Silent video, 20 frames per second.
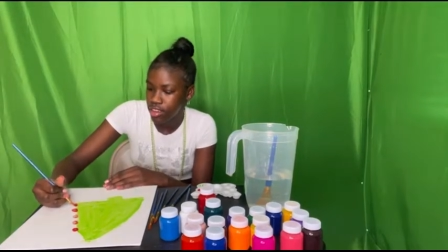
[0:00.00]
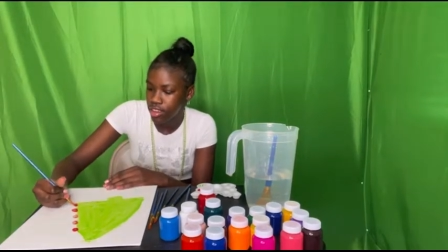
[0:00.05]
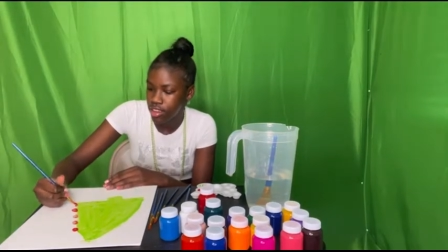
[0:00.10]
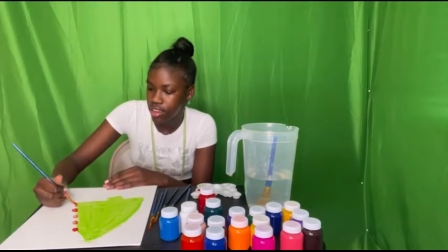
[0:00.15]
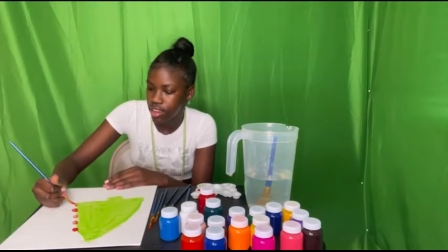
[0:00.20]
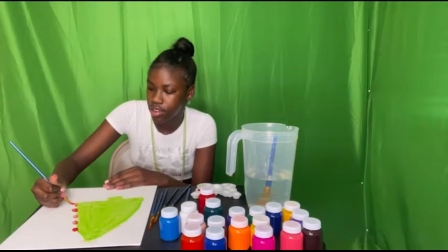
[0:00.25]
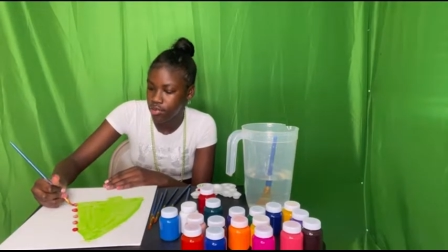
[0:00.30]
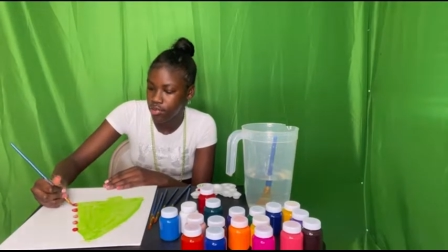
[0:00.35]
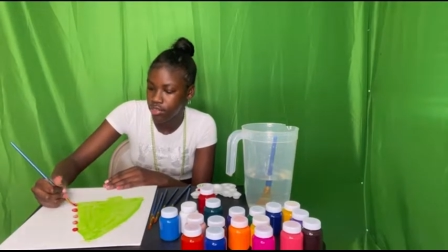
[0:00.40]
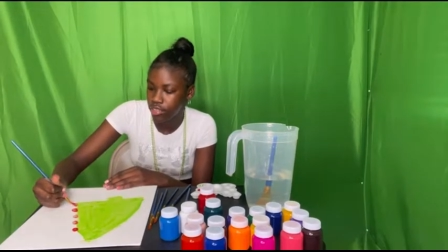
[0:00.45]

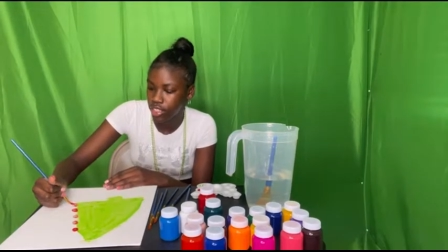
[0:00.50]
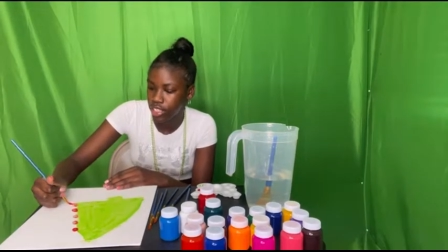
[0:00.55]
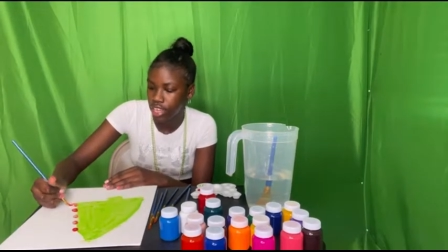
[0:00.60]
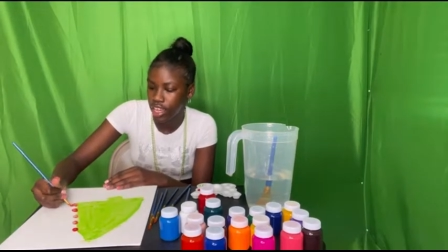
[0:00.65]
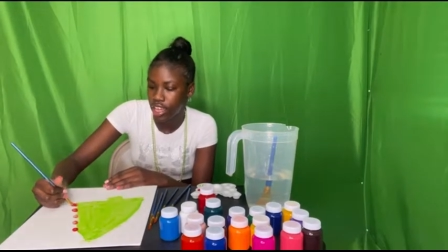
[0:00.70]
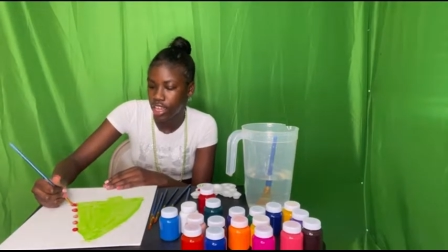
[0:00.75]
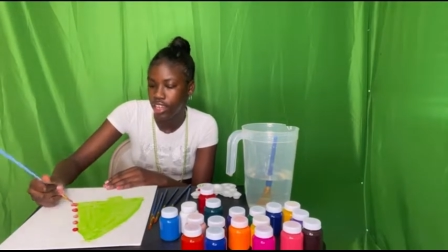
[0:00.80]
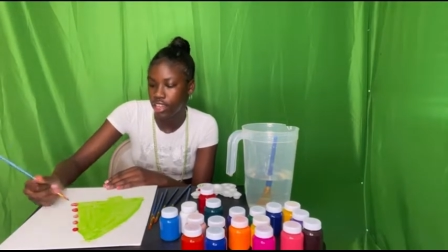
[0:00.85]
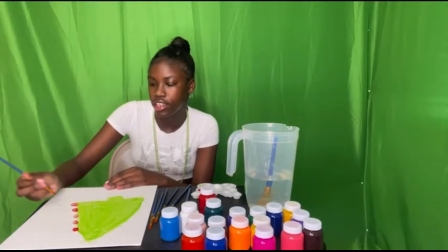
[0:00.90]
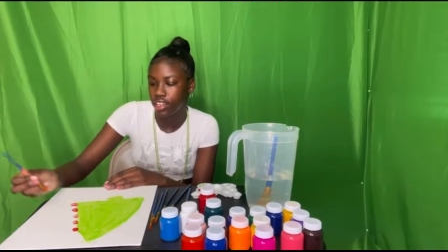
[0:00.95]
Definitely
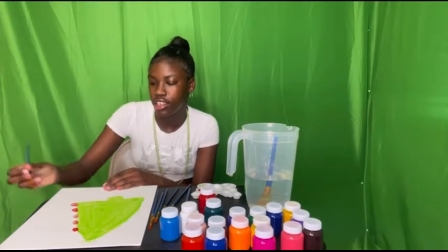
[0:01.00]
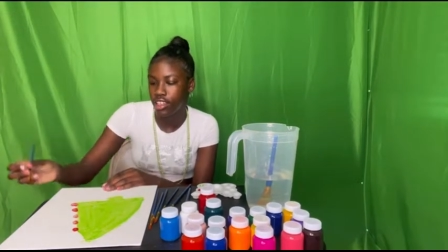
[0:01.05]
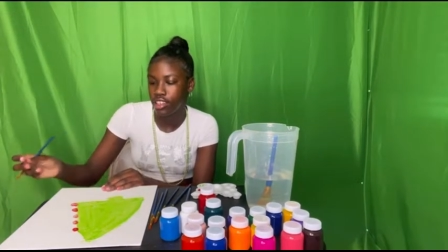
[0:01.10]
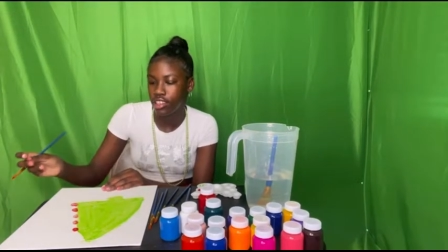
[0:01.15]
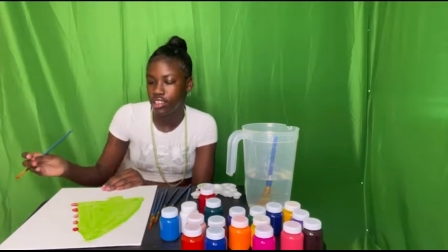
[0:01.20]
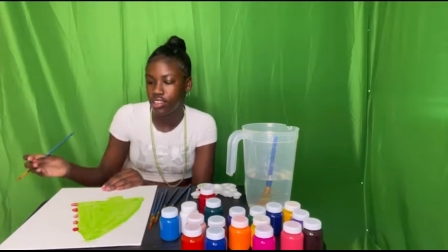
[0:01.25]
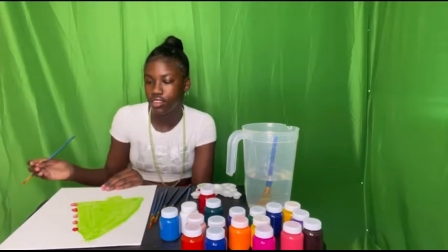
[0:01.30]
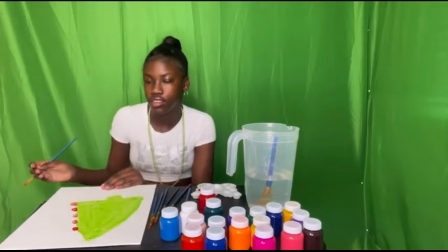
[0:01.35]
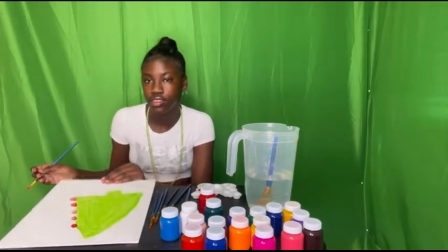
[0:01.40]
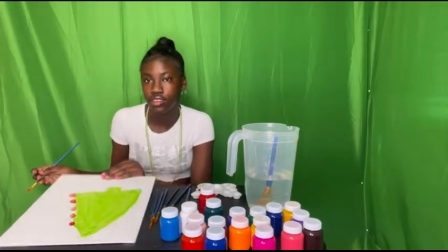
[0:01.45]
ain't it.
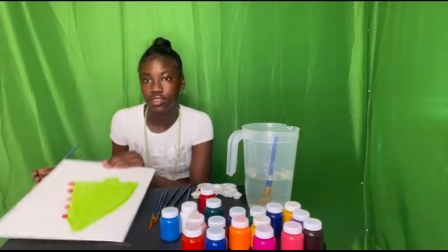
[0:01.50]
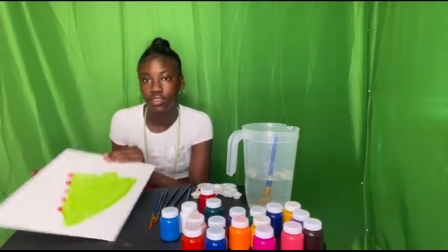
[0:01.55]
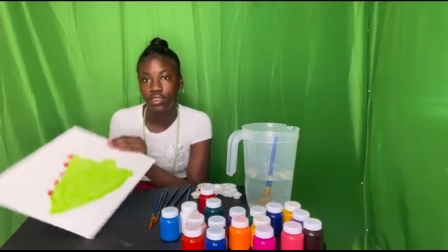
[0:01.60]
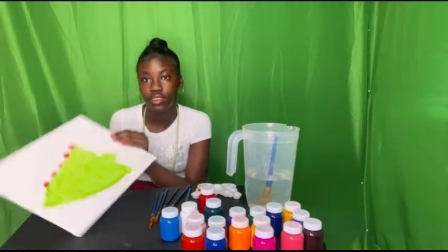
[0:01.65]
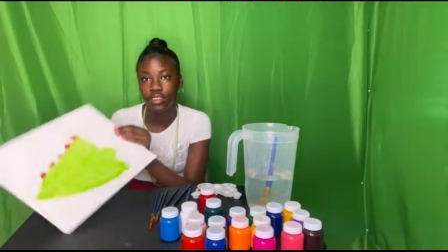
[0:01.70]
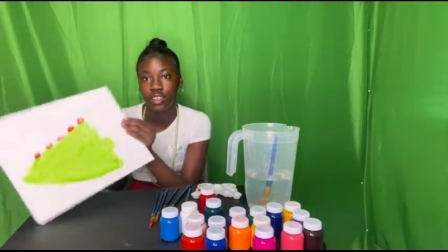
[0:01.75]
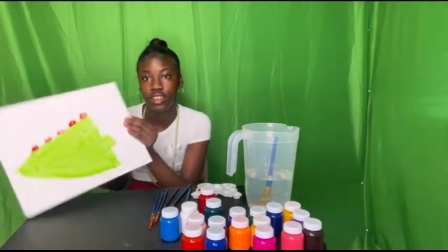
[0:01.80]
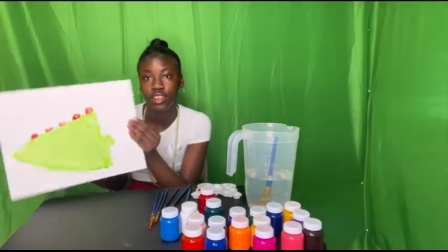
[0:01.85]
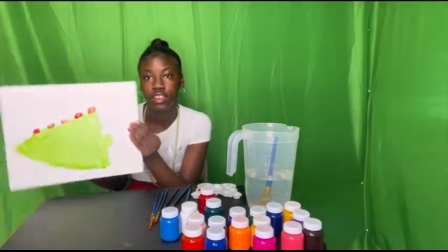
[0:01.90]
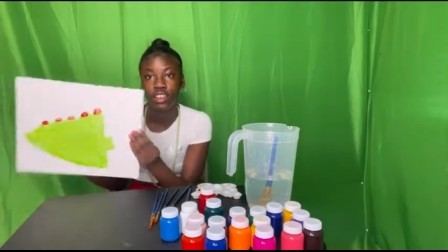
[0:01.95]

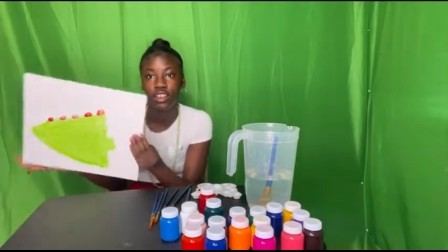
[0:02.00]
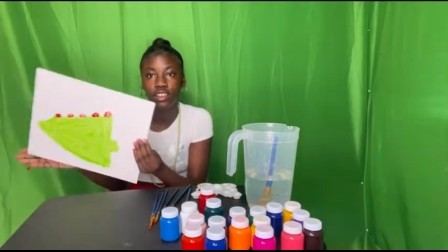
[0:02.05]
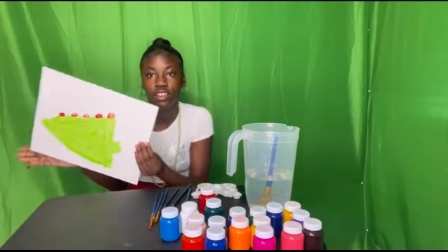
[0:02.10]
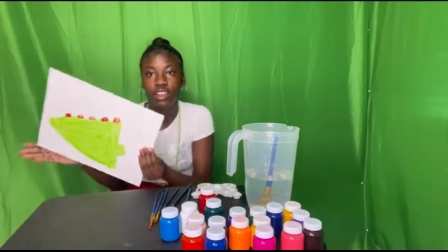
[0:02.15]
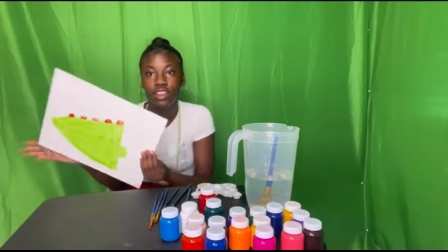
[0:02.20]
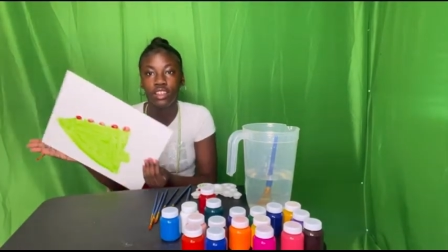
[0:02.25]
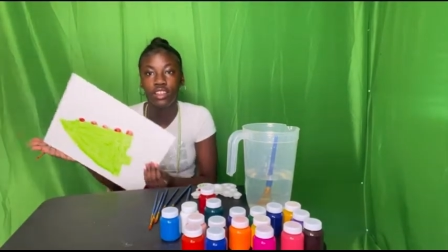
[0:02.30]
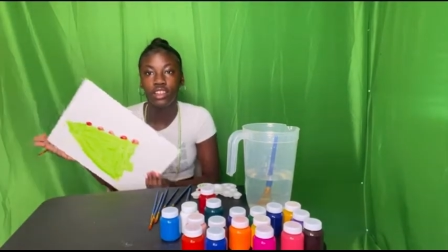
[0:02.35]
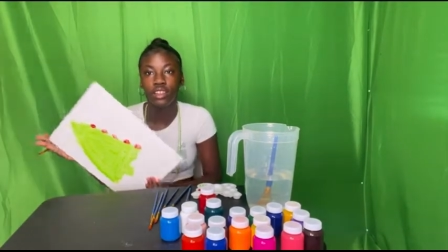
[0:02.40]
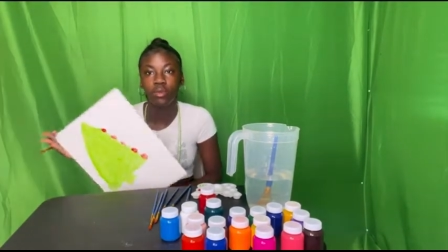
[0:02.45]

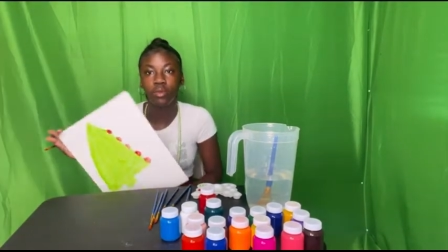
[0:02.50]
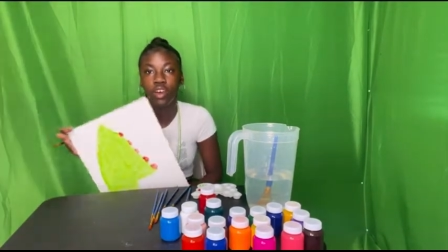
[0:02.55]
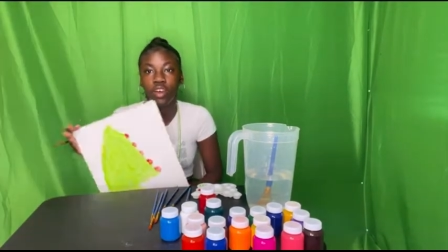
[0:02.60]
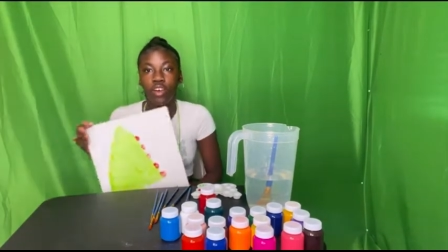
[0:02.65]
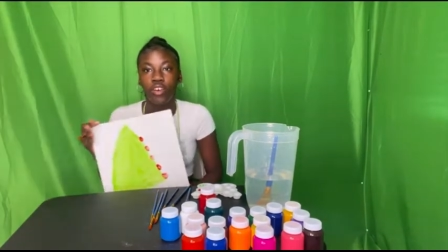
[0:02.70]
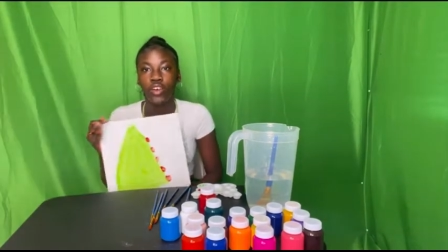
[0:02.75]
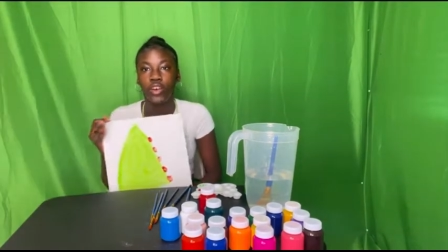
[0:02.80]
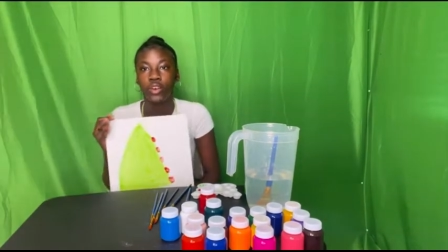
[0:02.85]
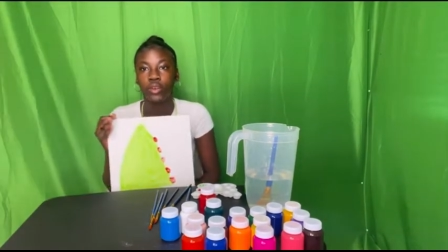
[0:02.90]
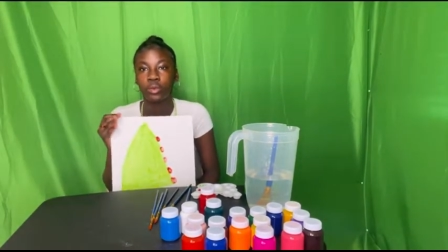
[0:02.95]
Oh, look at my
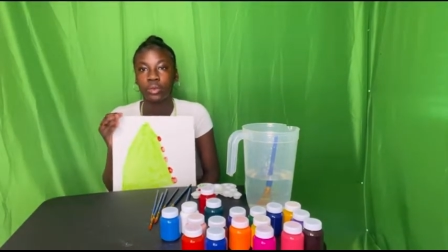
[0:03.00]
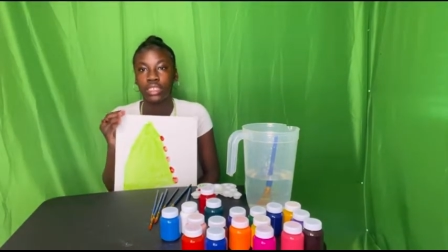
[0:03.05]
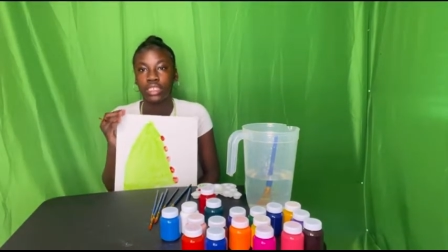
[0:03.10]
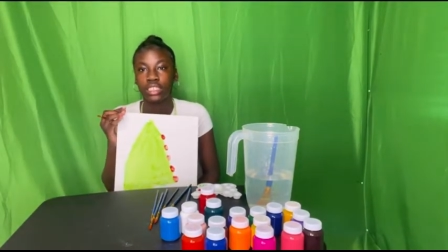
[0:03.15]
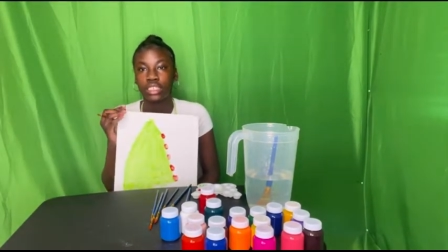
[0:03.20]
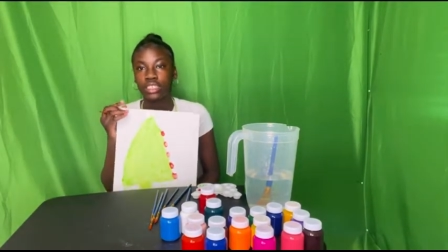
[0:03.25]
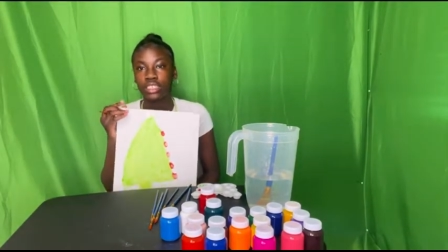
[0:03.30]
ornaments.